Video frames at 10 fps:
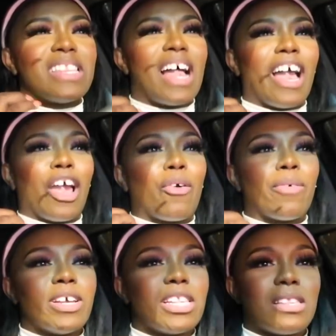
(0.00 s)
not
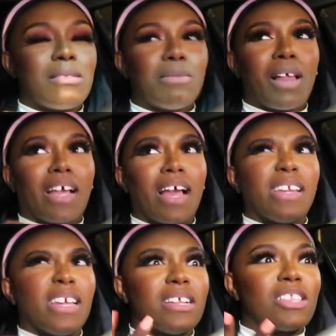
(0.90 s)
crisp like I
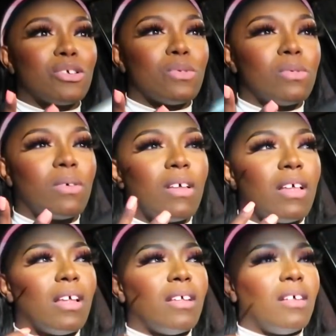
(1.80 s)
needed
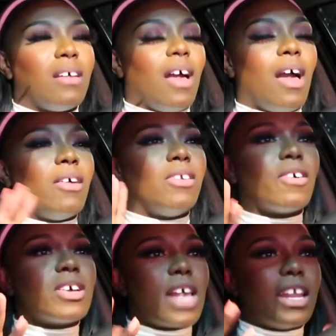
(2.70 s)
to. I don't
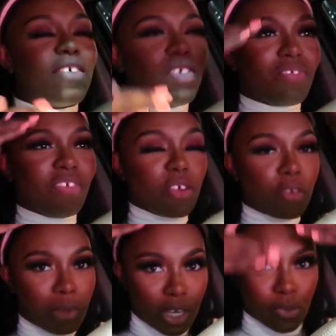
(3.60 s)
know, because I never
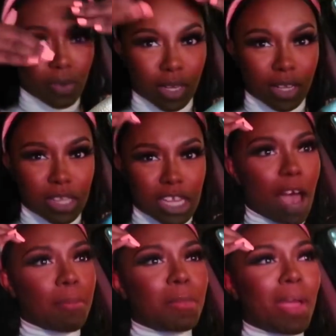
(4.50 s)
filmed me doing the
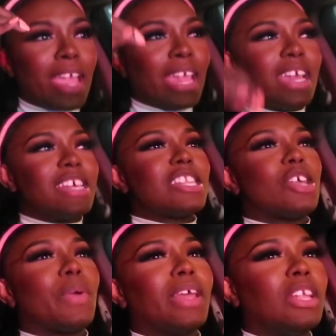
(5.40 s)
top of my head,
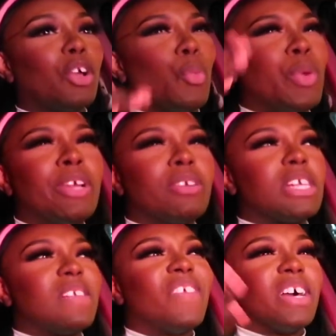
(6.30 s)
so it looked weird
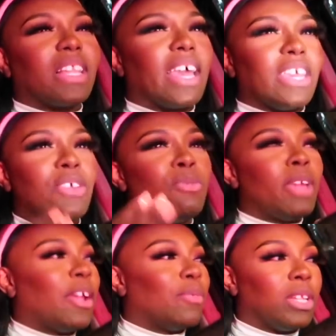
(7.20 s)
as fuck. Like, you
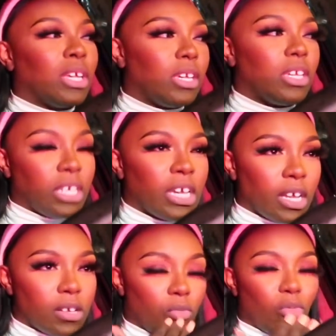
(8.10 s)
can't really
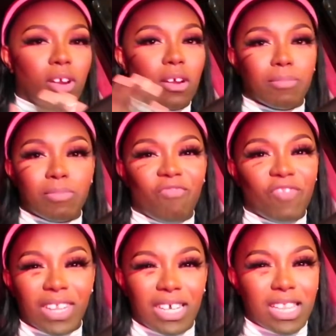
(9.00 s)
get what I'm
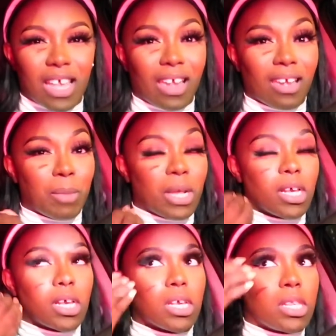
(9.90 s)
fully saying
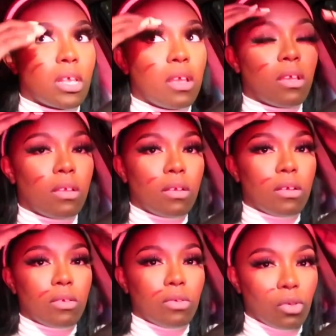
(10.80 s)
because
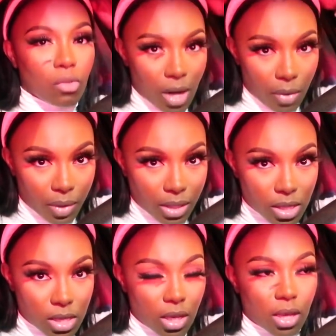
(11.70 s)
you're not
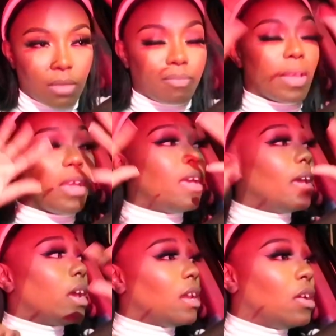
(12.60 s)
really seeing.
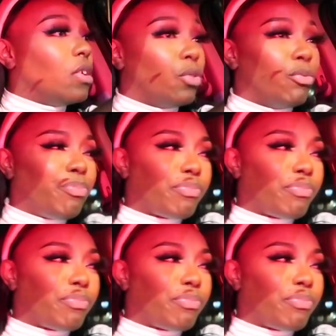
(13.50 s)
Anywho,